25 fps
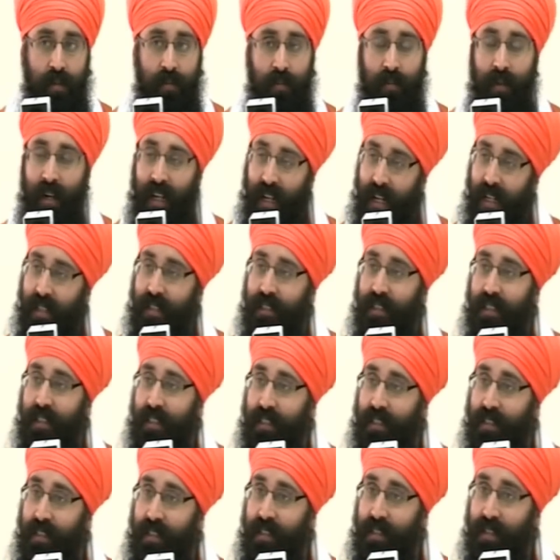Maharaj
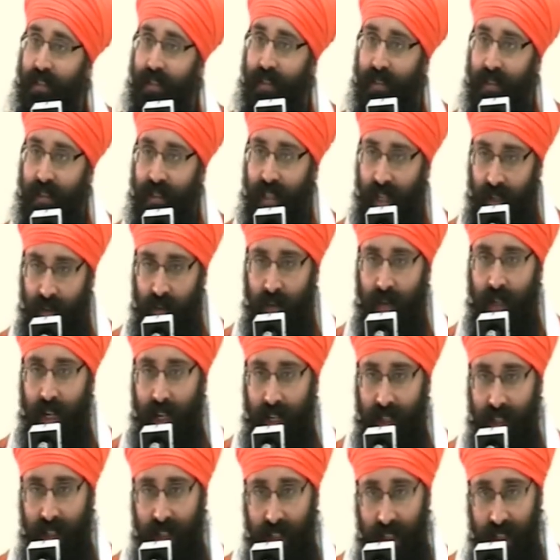ji, sanu
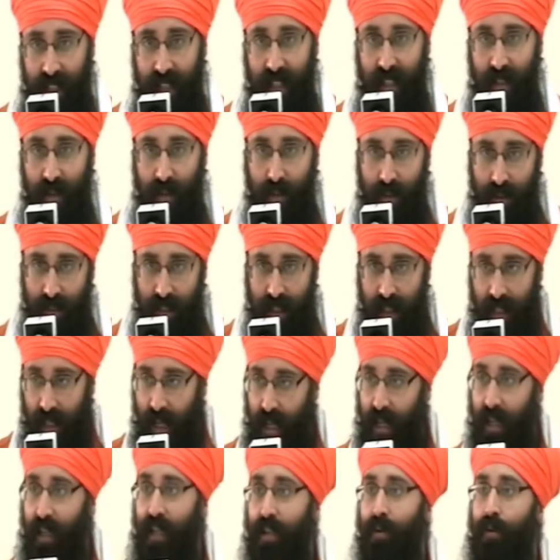lagda hai ki tusi
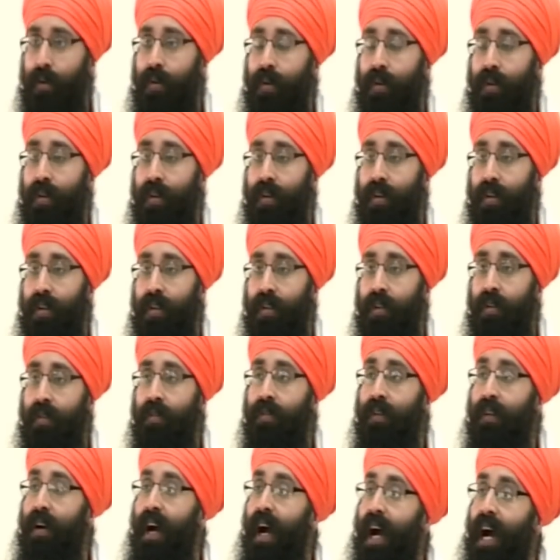aaye ho.
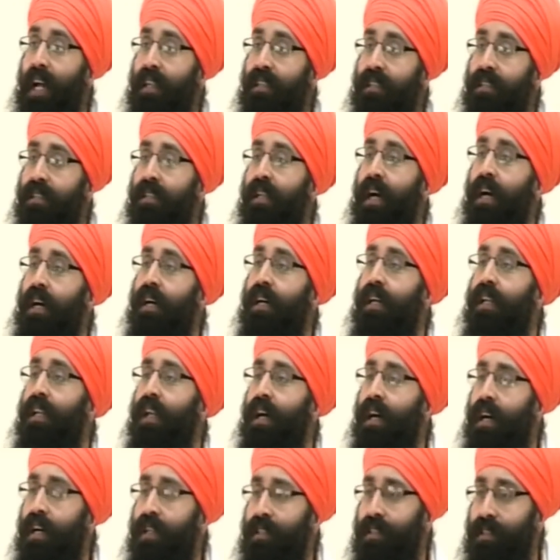You've answered our
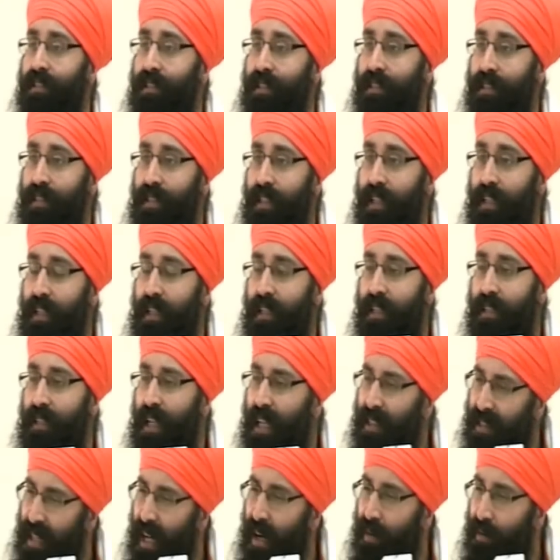ardas.
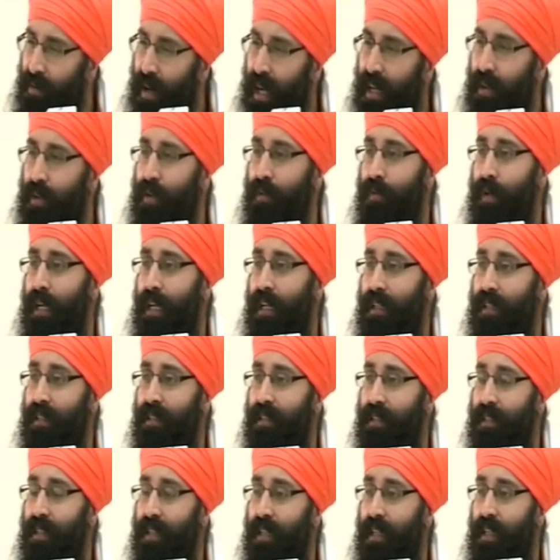That's how Vaheguru
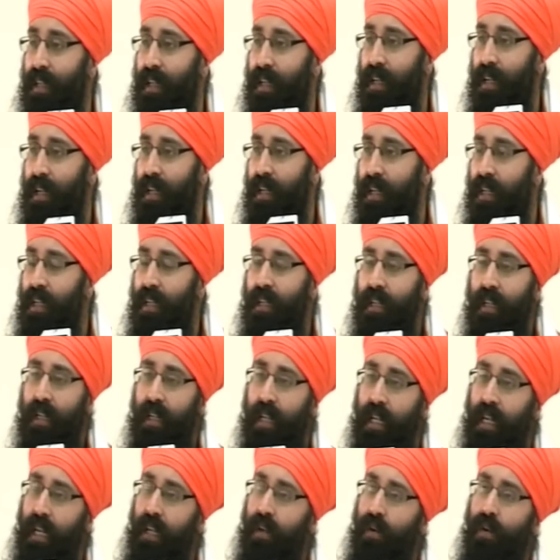works. He can
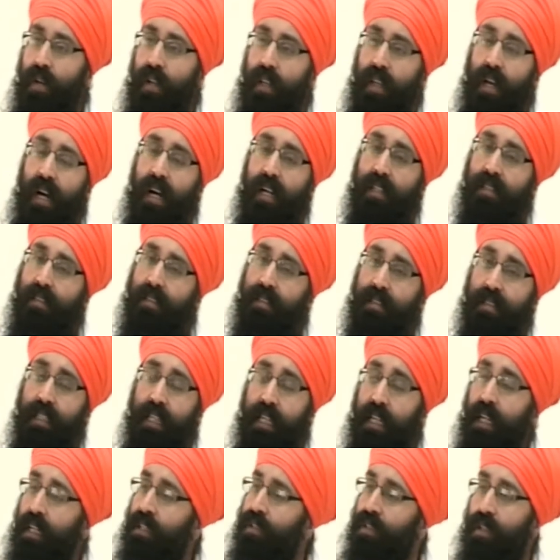hear your ardas.
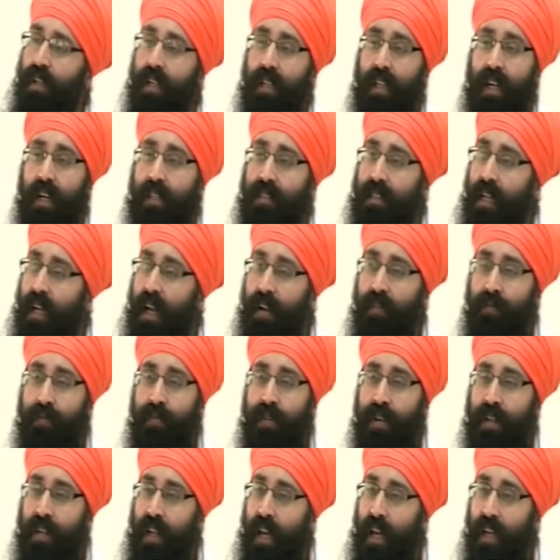He hears your ardas
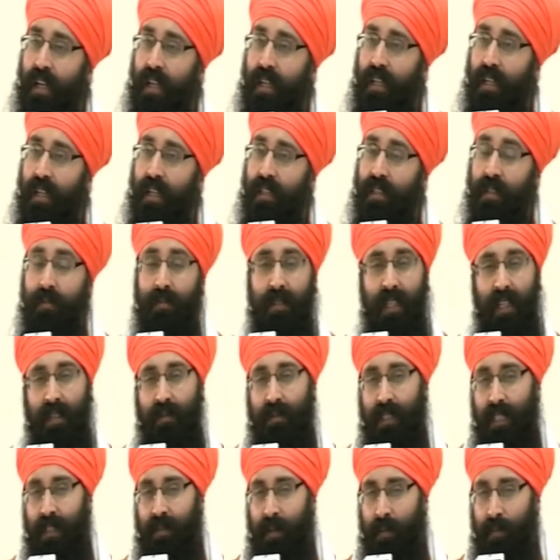every day.
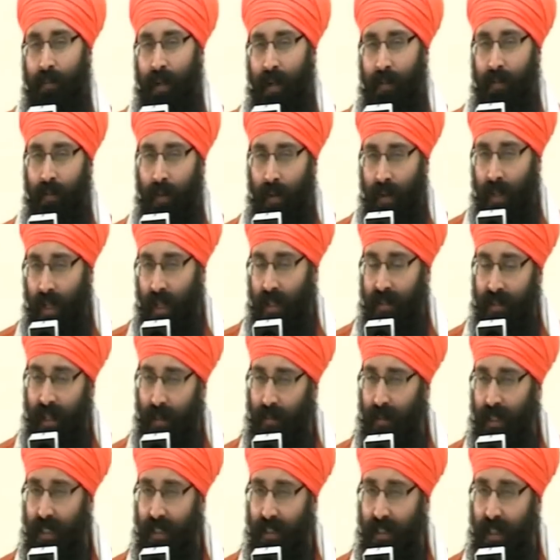Sometimes even bin boliyan
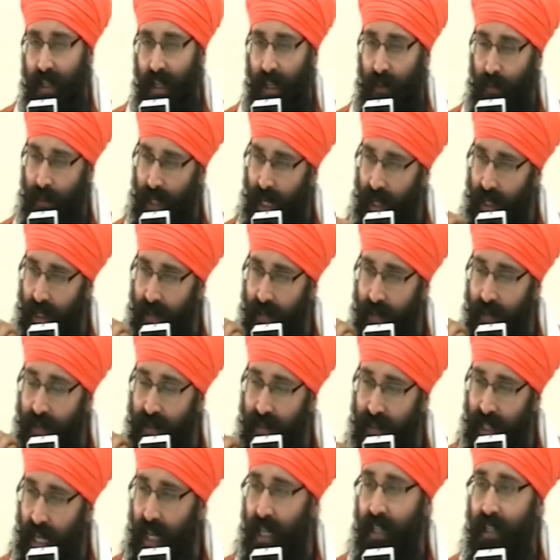sab ke janda without even
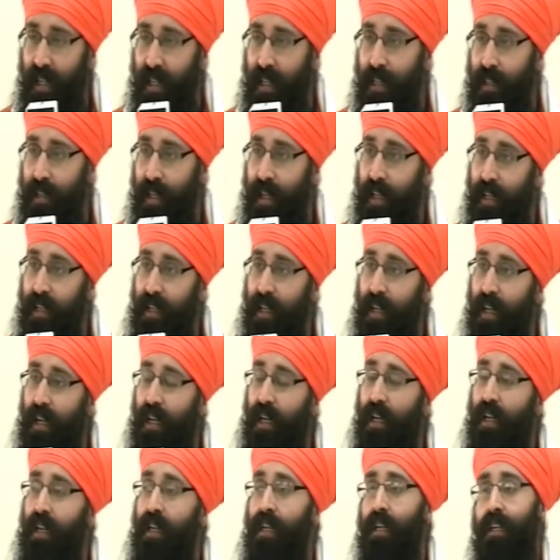saying anything,
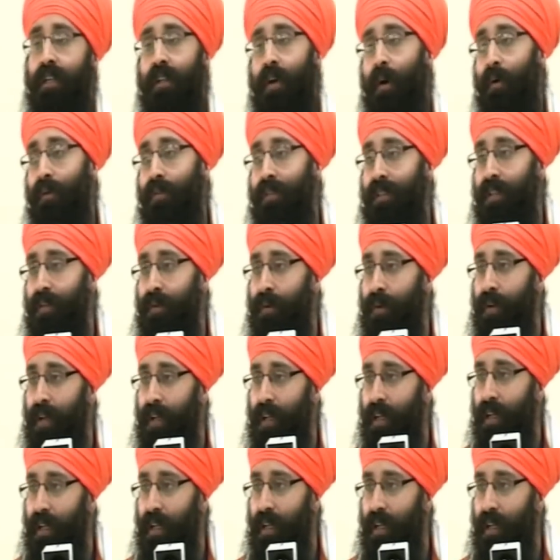he knows it all.